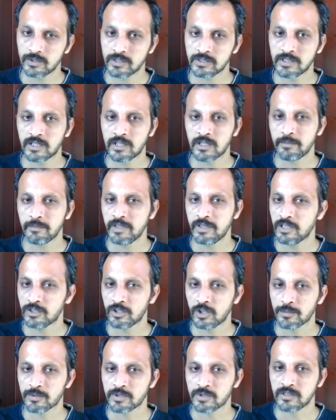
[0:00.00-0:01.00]
to that, there are many
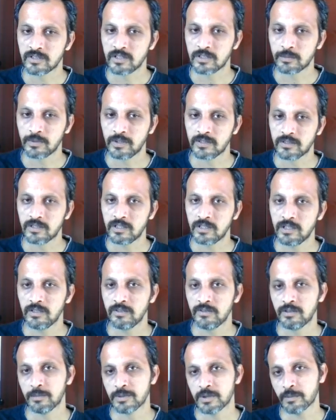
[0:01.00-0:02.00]
other options as well. Say
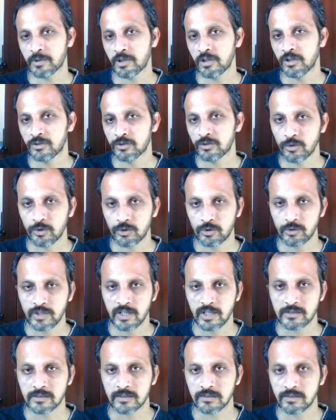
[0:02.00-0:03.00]
the bishop can also go to
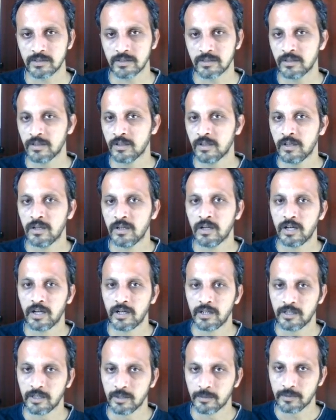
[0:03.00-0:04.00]
h7
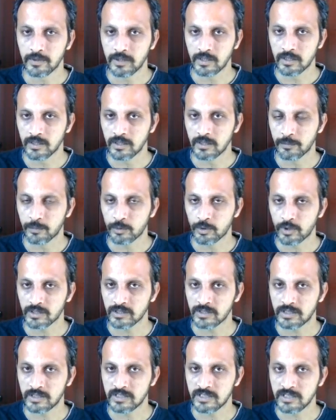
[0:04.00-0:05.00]
and
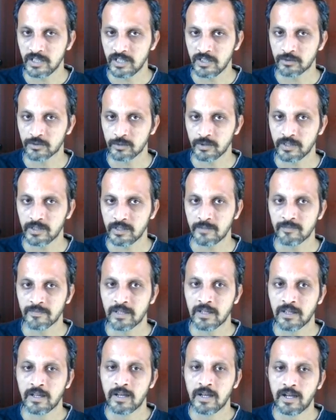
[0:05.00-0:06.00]
protect that g8 square,
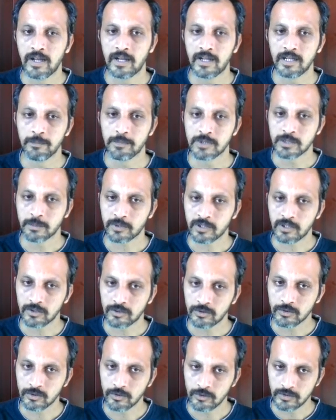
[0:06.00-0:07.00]
and bishop can
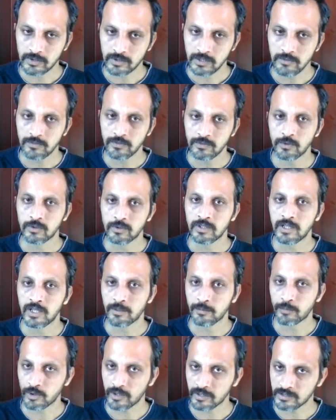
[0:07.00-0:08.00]
also go to c4
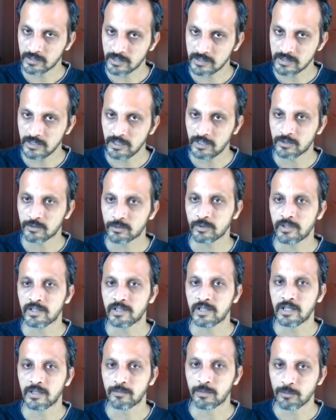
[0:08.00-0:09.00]
and protect the g8
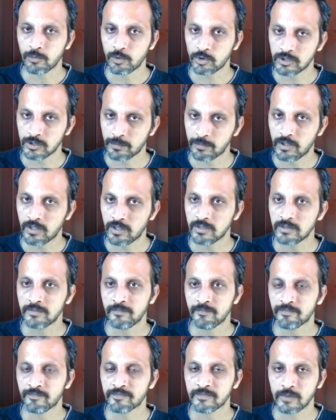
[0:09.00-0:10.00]
square and promote the pawn.
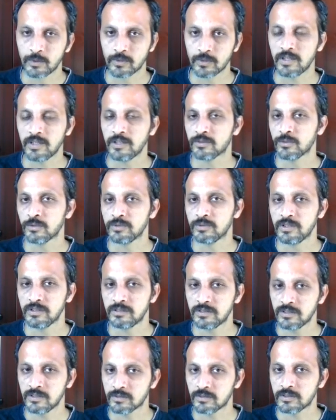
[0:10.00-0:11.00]
Okay, so
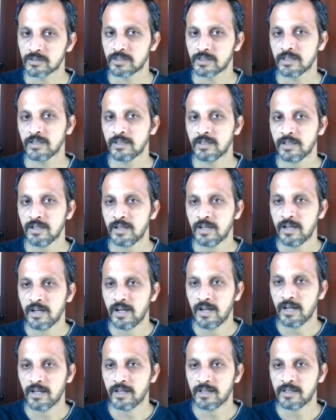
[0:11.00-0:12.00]
these things are there.
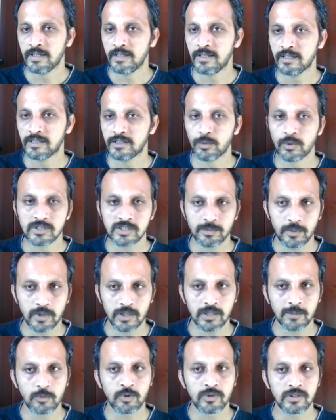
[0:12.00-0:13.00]
And the worst
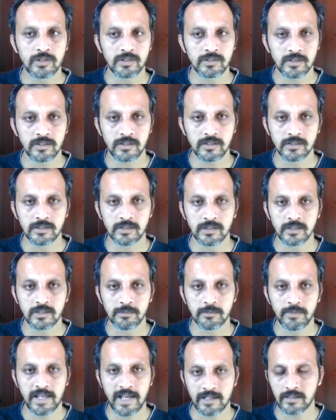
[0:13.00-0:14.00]
part about
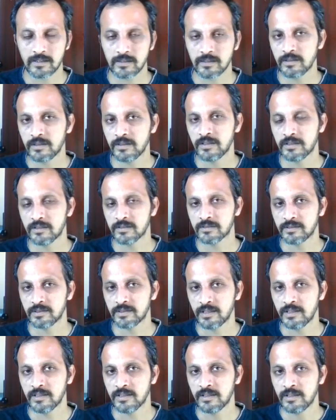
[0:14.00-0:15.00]
the black here is
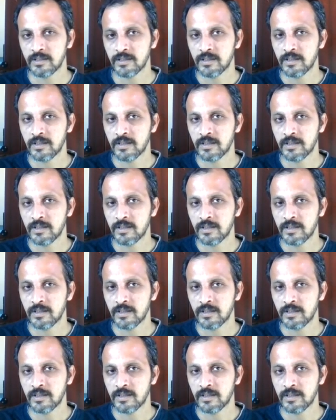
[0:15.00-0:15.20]
that